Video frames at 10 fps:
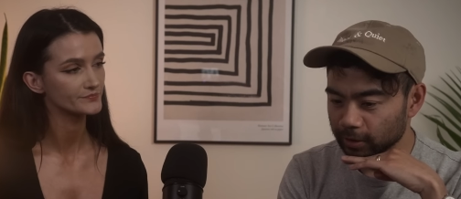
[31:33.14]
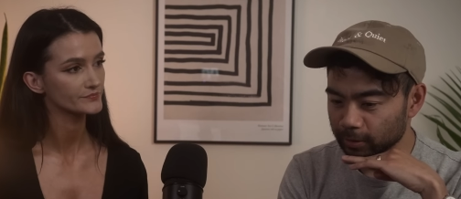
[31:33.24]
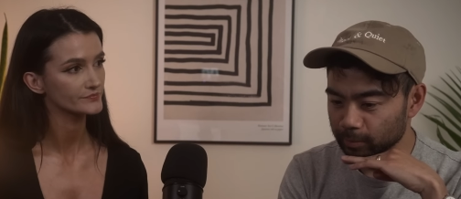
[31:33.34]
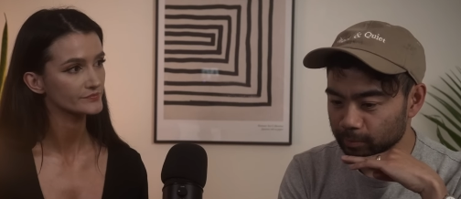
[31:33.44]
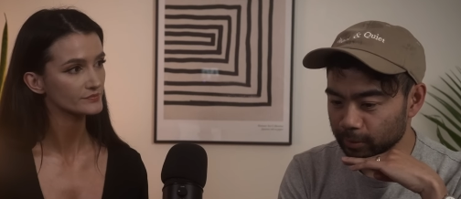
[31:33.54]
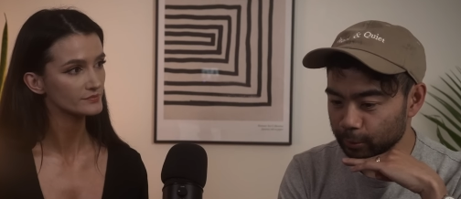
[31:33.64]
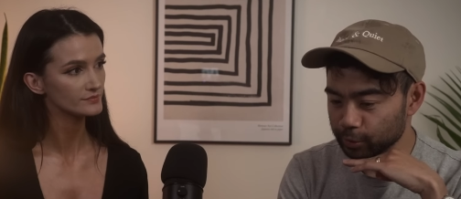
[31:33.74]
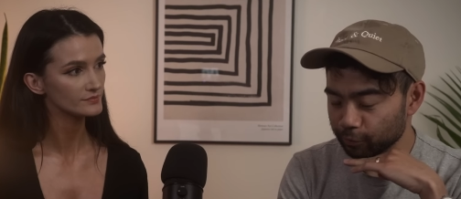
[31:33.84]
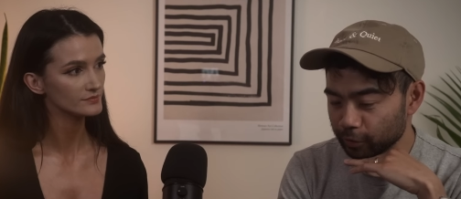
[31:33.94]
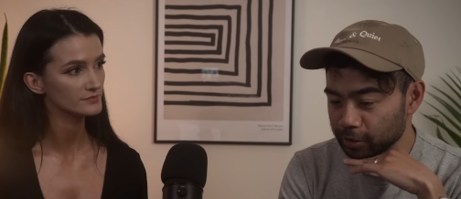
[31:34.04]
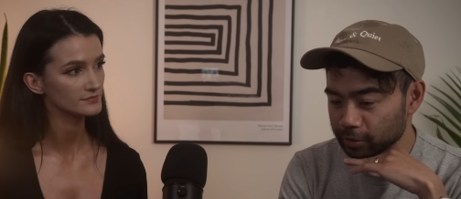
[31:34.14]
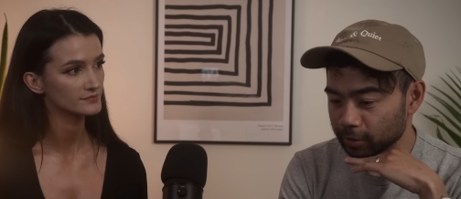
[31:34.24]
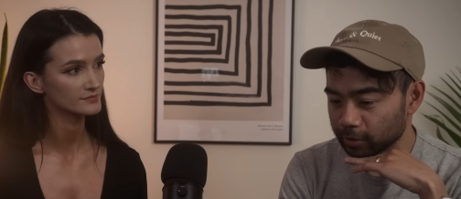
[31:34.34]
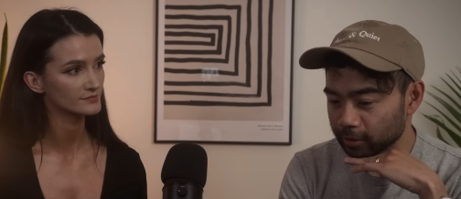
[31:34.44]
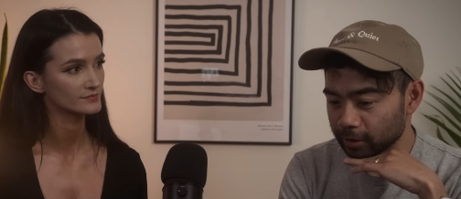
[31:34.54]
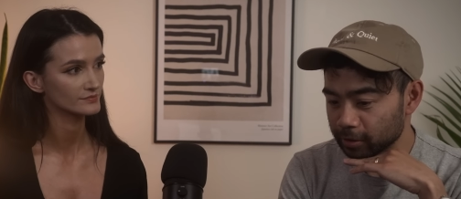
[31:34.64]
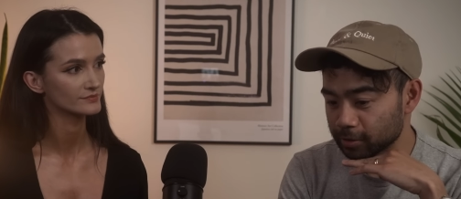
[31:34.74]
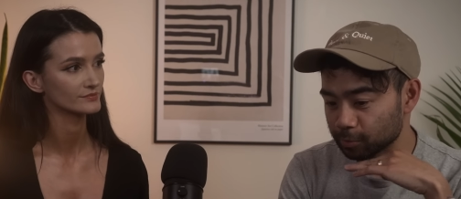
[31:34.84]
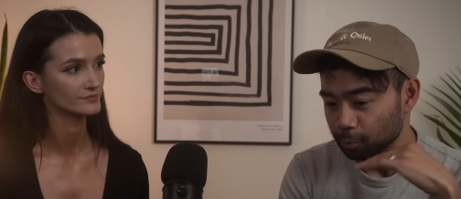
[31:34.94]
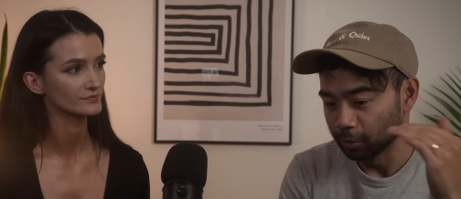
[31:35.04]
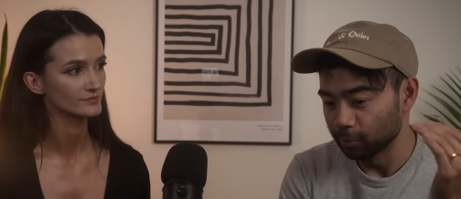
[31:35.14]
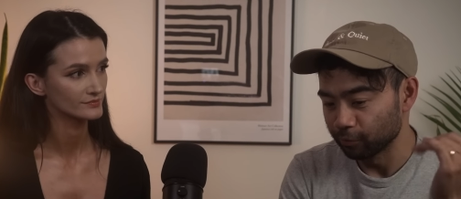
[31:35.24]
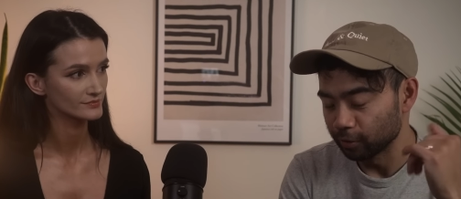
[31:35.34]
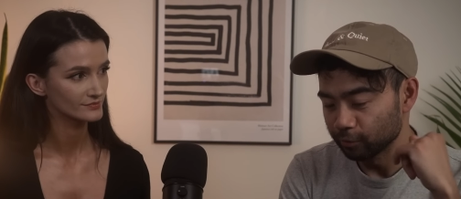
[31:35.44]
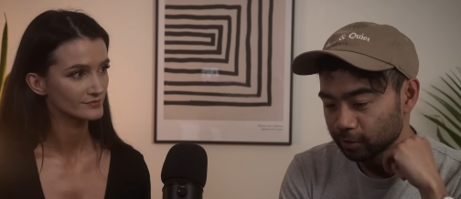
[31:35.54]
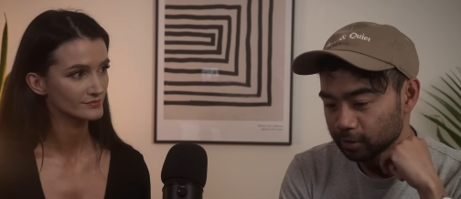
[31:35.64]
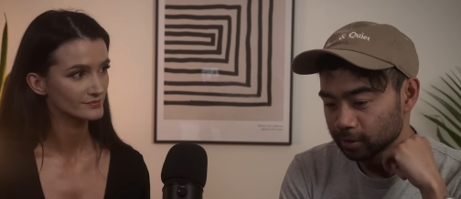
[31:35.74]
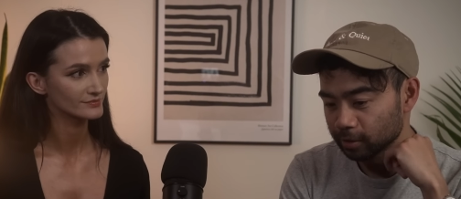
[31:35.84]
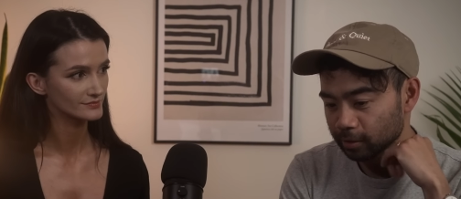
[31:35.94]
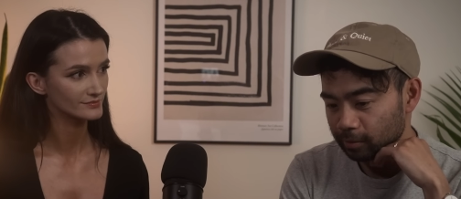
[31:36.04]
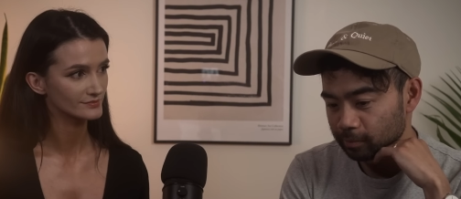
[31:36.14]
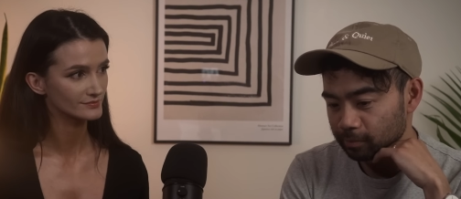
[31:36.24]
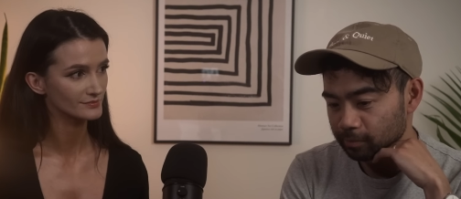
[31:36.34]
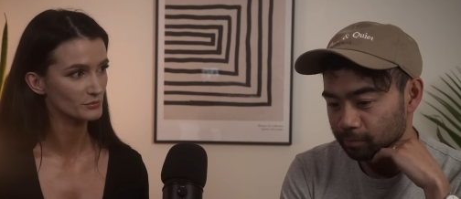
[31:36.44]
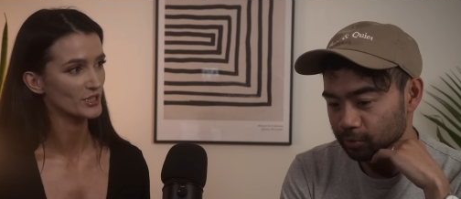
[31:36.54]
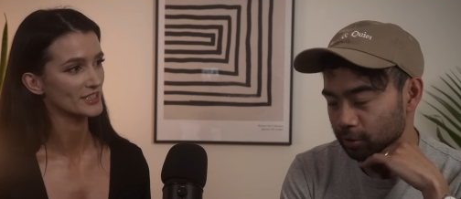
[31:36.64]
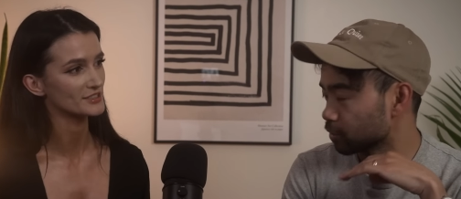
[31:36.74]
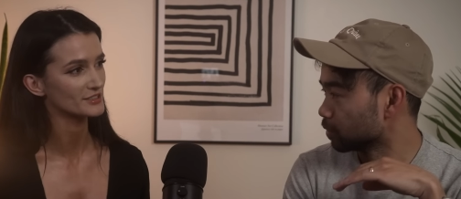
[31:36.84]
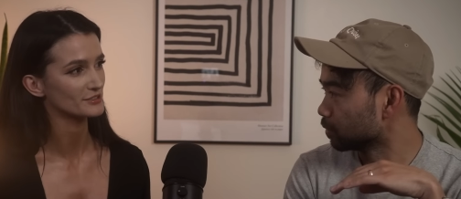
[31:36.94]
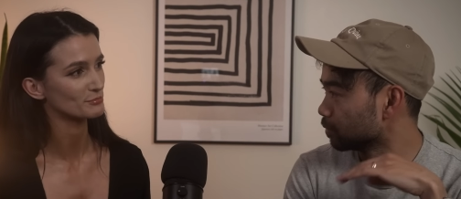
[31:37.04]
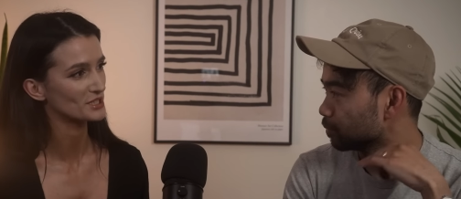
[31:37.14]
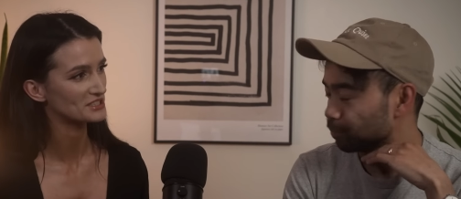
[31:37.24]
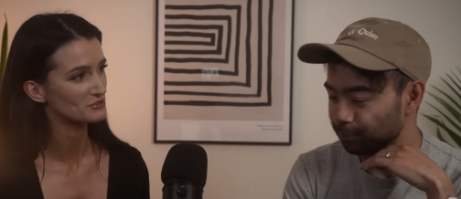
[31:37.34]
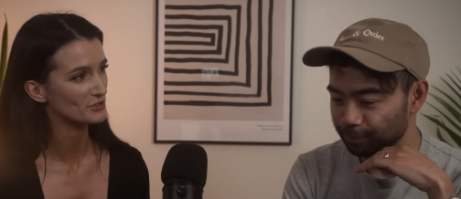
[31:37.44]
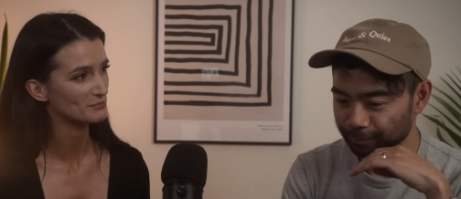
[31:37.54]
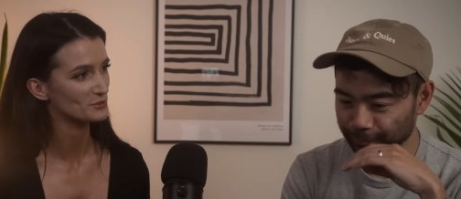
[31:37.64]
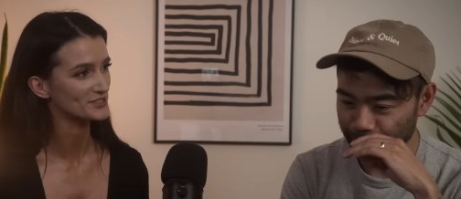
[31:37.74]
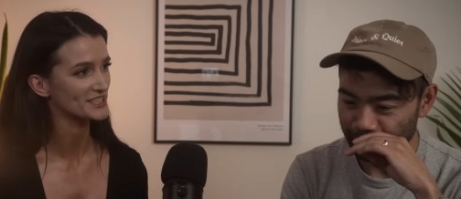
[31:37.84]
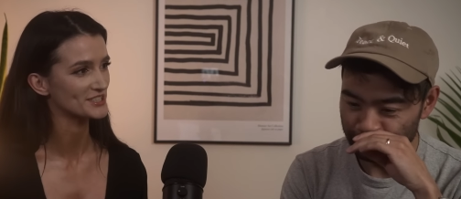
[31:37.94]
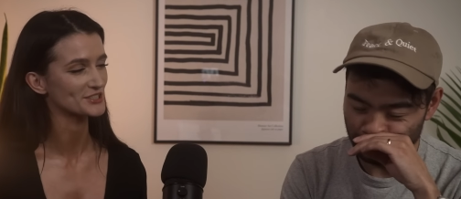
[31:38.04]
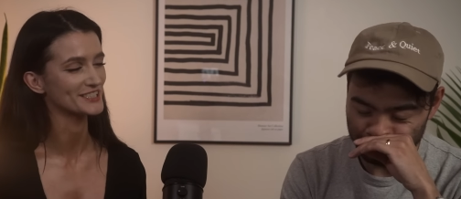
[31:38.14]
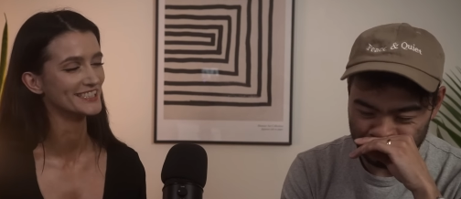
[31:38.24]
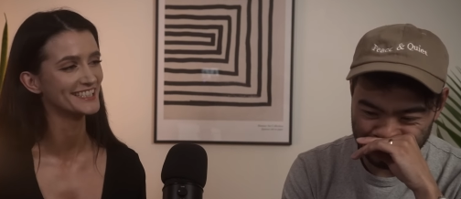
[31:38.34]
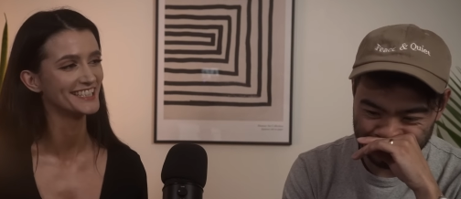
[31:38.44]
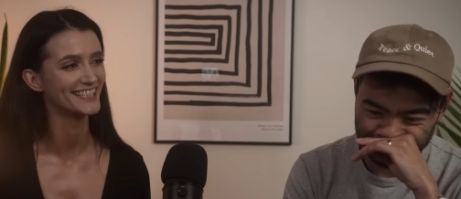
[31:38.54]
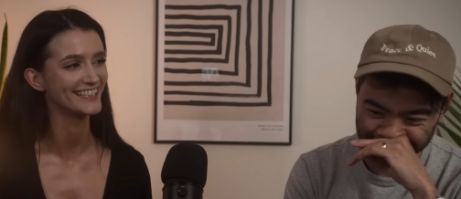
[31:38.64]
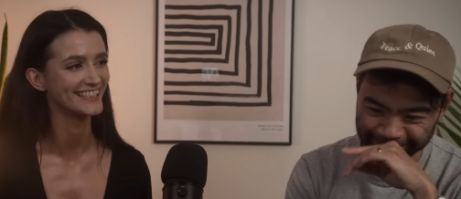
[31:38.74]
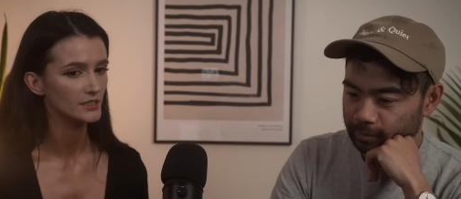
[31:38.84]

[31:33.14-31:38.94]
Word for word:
Speaker 1: Um, it was a funny song. It's one of my favorite. Uh, broad, songs. broad reputation. Broad reputation.